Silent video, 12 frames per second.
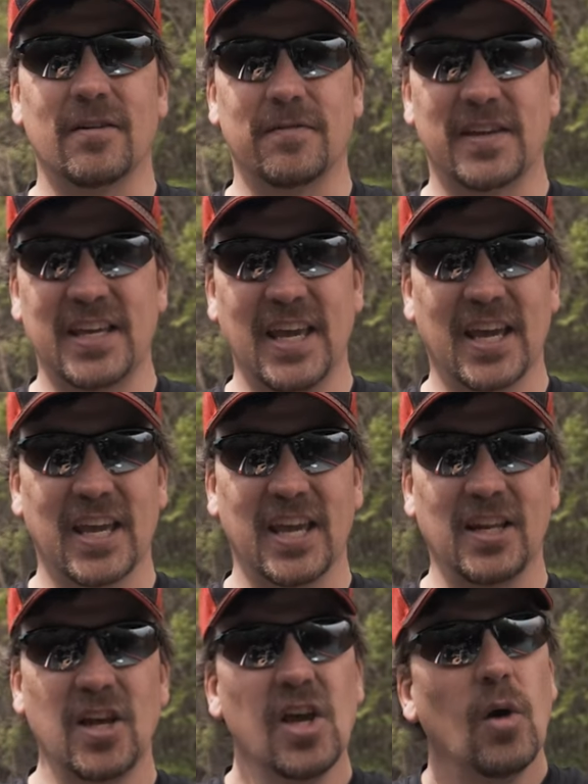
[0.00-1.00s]
of
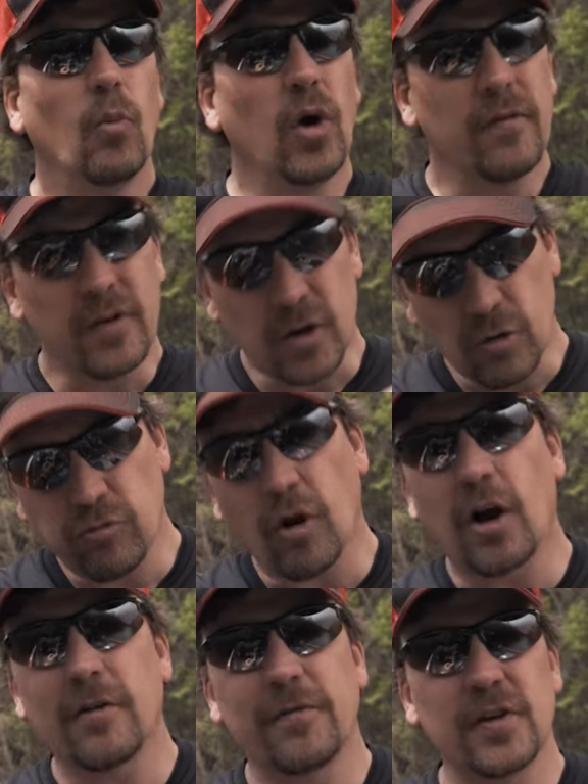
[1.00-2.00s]
kicking. More of a
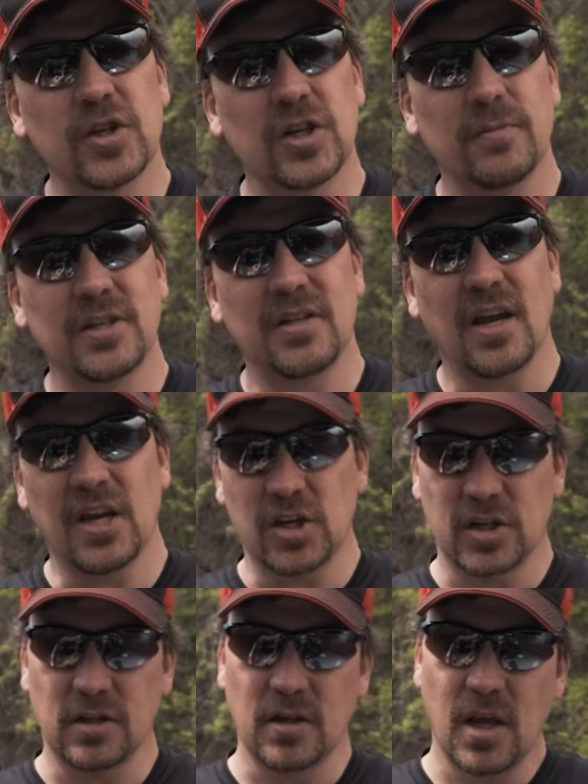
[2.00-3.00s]
crawfish
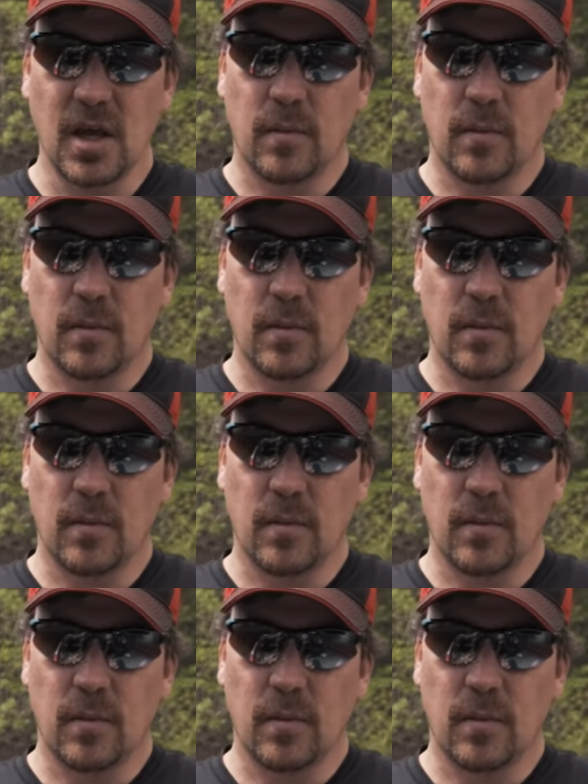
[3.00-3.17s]
imitation,